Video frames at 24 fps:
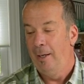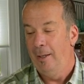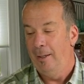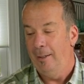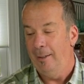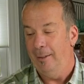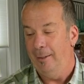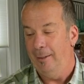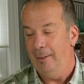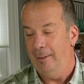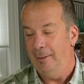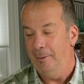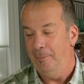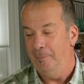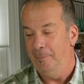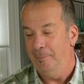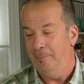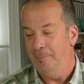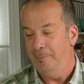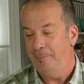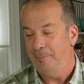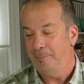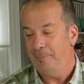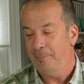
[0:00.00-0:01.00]

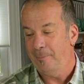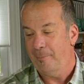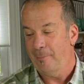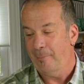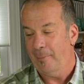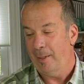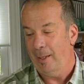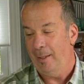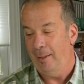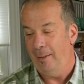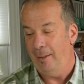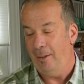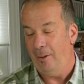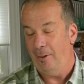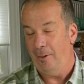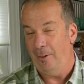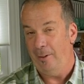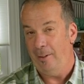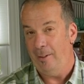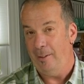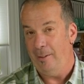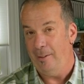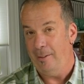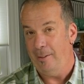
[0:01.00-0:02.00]
Um, there
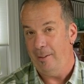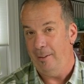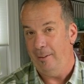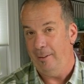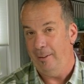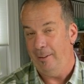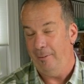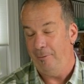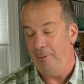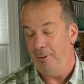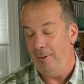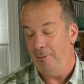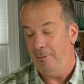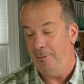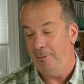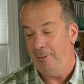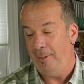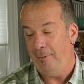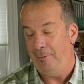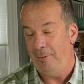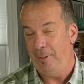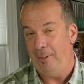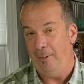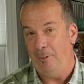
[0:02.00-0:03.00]
it is. Uh, if you
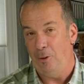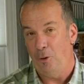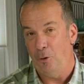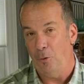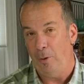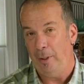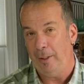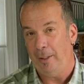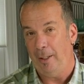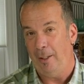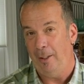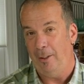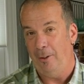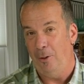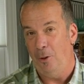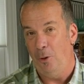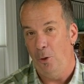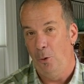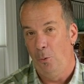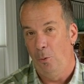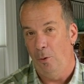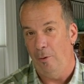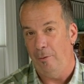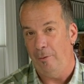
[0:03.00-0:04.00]
if you drink a
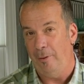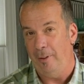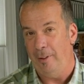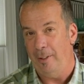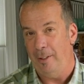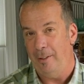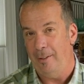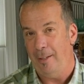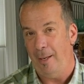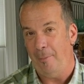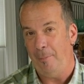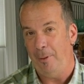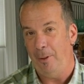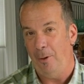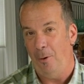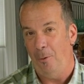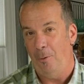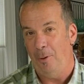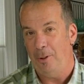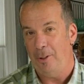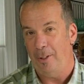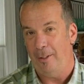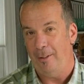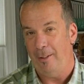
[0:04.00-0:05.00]
newer vintage, let me know
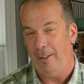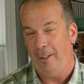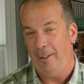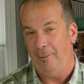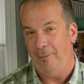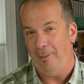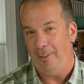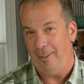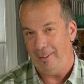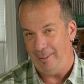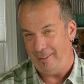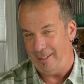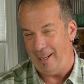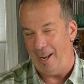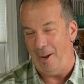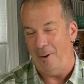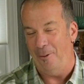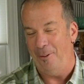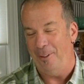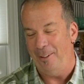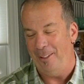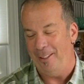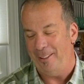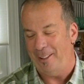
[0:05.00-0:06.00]
what you think of it
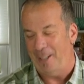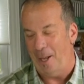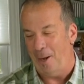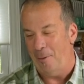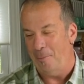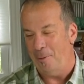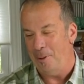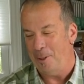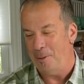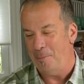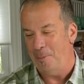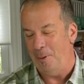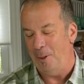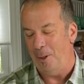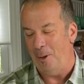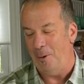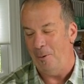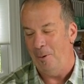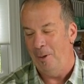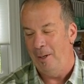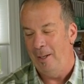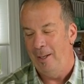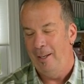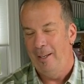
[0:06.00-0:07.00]
down in the comments
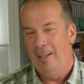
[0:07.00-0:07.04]
below.